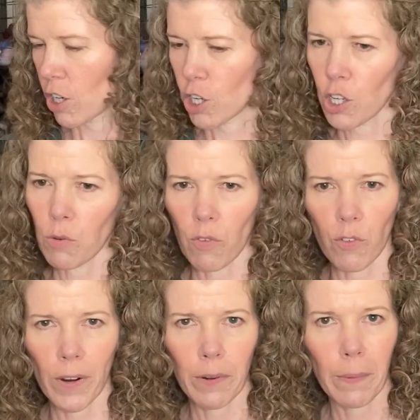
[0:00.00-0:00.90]
you
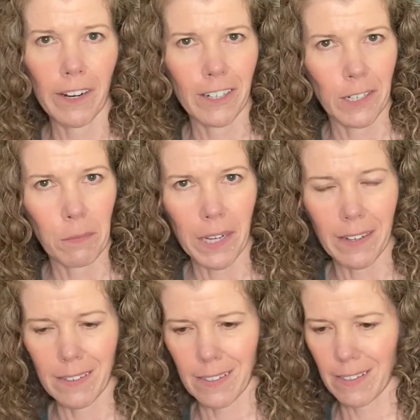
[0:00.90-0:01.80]
avoid wearing
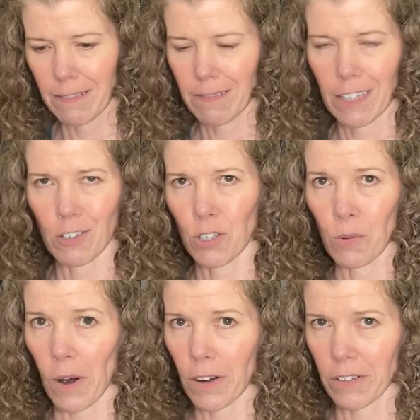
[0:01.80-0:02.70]
because they're too
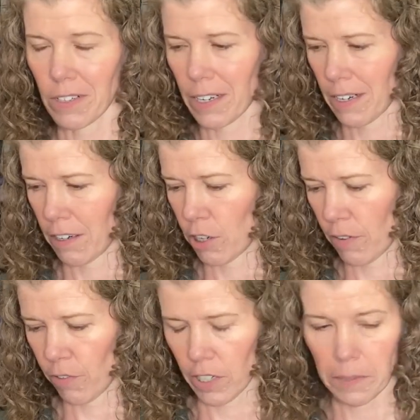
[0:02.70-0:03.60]
hard to get on your
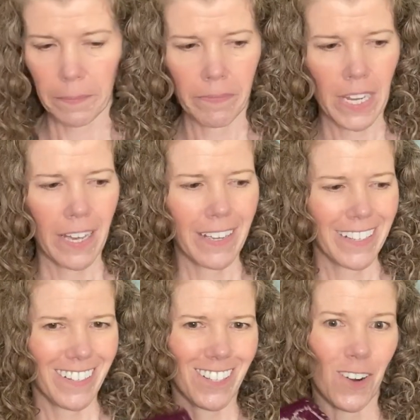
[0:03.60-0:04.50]
foot.
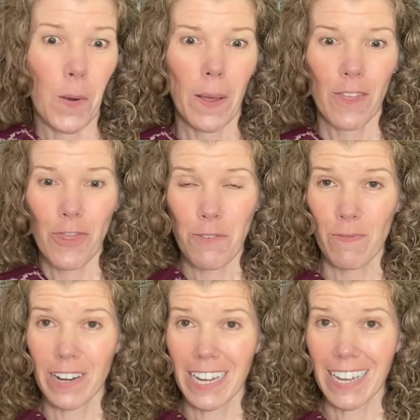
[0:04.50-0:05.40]
So
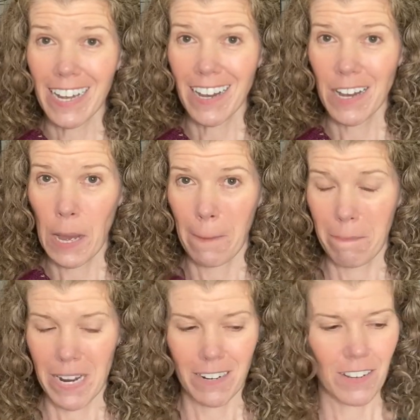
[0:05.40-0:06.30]
3
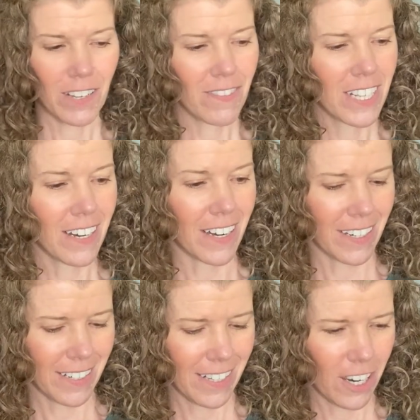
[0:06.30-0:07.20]
pairs of
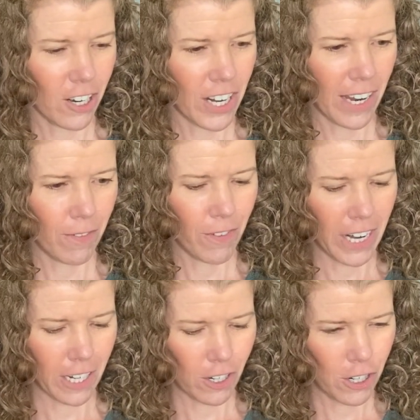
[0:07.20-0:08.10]
socks are now
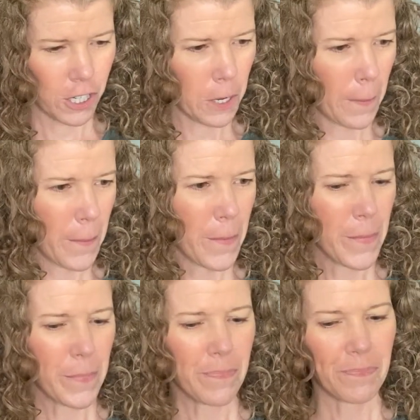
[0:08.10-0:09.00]
finished,
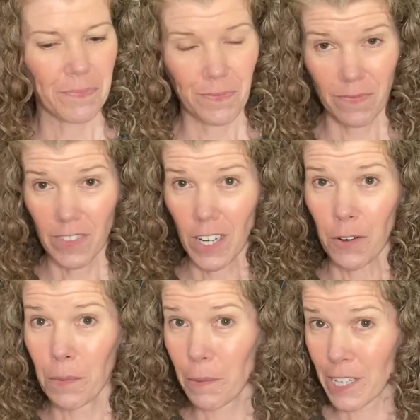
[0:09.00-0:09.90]

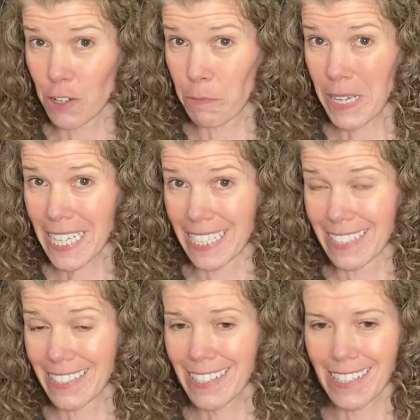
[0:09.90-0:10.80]
which
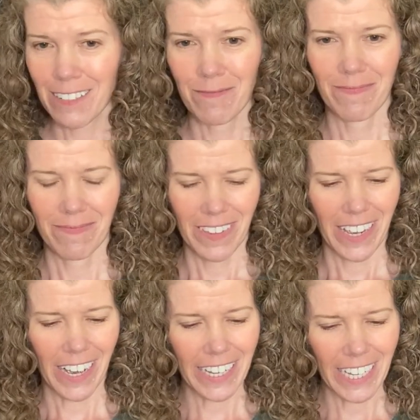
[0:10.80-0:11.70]
means
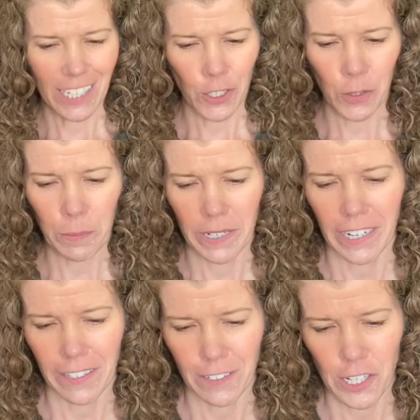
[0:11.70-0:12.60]
I get to open
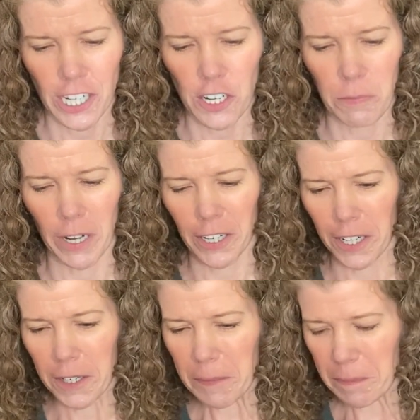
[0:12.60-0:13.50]
another stitch marker.